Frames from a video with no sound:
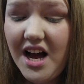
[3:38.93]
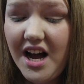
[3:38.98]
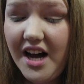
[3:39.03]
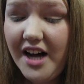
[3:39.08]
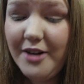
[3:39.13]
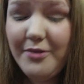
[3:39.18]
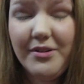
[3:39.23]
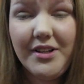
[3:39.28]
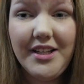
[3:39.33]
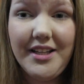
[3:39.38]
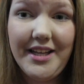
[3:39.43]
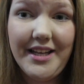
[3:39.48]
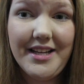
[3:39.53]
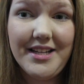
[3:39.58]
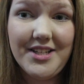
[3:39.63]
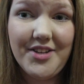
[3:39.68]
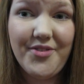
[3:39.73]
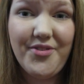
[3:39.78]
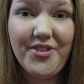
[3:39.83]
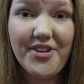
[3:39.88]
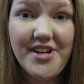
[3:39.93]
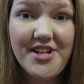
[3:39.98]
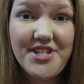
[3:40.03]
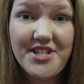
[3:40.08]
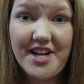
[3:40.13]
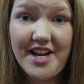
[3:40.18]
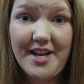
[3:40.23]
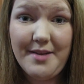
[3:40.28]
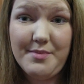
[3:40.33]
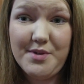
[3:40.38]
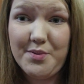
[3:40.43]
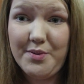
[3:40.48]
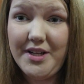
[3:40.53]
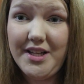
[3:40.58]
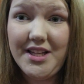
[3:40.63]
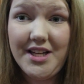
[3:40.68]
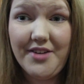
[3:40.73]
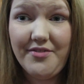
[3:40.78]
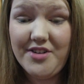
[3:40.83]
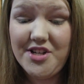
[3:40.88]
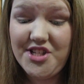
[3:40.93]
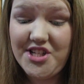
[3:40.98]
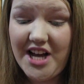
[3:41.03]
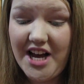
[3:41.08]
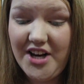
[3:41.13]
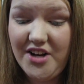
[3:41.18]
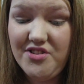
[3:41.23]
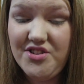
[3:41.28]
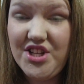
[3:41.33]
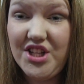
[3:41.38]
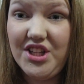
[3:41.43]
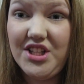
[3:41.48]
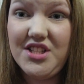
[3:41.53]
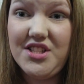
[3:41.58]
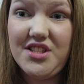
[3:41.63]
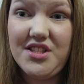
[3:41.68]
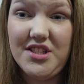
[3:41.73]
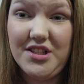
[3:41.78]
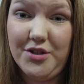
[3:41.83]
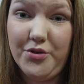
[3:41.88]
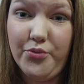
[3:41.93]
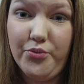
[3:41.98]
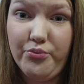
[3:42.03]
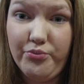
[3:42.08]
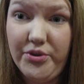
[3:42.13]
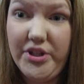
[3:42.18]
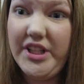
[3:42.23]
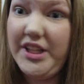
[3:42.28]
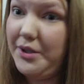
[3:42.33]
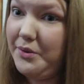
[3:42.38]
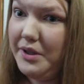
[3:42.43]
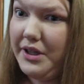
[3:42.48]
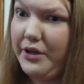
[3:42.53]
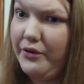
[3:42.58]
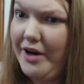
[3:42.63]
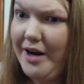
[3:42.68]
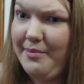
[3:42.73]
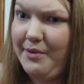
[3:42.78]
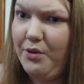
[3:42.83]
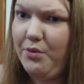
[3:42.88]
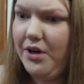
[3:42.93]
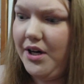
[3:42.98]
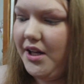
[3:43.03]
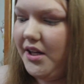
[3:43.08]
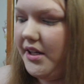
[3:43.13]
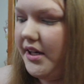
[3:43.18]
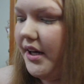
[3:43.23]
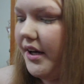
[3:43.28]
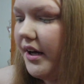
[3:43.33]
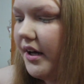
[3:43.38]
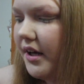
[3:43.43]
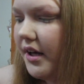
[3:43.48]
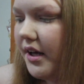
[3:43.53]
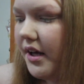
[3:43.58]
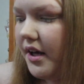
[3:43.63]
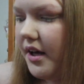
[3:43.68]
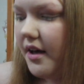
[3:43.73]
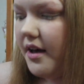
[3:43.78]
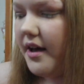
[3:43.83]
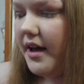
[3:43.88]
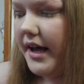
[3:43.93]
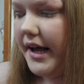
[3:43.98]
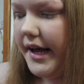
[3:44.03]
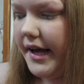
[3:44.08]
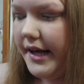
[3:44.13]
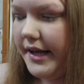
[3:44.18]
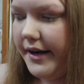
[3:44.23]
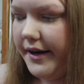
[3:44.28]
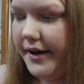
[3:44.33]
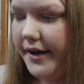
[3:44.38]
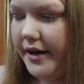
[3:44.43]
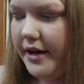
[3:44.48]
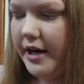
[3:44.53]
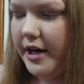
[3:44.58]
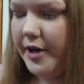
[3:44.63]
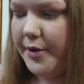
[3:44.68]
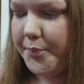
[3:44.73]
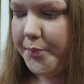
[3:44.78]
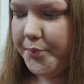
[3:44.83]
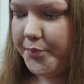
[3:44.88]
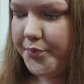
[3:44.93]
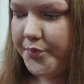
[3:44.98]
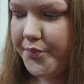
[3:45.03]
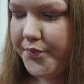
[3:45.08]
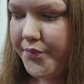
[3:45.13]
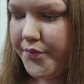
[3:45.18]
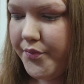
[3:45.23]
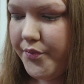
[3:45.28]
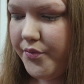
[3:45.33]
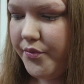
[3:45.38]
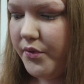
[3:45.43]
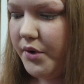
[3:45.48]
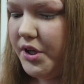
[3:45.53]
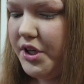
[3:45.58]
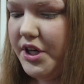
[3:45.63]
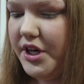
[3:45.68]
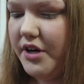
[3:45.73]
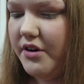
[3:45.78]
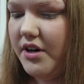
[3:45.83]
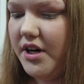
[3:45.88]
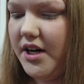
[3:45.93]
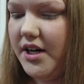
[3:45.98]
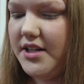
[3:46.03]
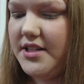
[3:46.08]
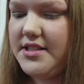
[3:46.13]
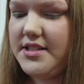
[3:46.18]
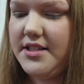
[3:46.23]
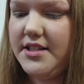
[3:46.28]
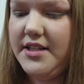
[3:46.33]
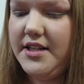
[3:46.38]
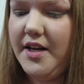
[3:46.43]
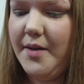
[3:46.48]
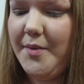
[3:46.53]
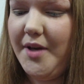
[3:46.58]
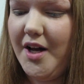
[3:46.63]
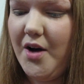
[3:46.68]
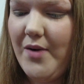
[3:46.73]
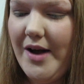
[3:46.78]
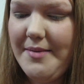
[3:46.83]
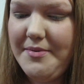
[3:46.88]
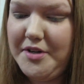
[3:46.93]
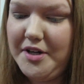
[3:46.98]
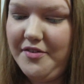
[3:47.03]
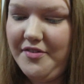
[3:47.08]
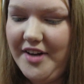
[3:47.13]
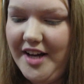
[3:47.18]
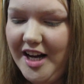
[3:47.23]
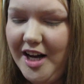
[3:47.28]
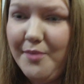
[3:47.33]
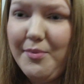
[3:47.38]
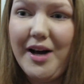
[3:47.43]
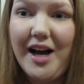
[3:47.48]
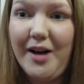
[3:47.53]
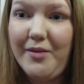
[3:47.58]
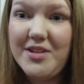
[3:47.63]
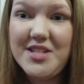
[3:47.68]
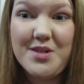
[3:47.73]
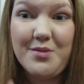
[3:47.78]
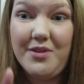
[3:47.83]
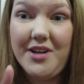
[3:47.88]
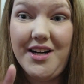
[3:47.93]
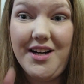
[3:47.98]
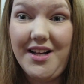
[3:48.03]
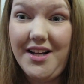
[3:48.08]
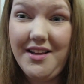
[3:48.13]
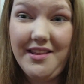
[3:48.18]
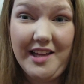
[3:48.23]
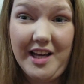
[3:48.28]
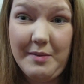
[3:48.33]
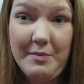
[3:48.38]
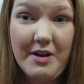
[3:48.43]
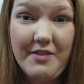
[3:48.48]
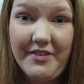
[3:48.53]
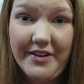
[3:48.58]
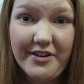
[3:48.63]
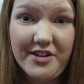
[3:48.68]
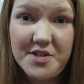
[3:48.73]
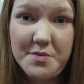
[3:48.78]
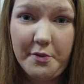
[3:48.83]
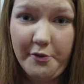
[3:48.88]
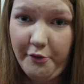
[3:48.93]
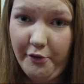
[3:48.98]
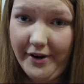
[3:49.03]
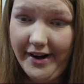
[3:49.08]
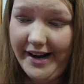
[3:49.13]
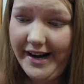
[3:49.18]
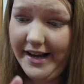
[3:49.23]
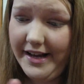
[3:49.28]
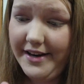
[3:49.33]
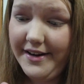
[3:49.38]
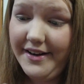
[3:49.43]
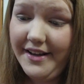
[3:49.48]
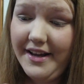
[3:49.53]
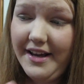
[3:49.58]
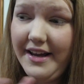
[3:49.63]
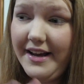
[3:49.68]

I really can't differentiate between the different shadows unless they're really, really crappy quality. And you know, honestly, I mean, I wiped it off now, but I wasn't wearing anything on my fingers beforehand,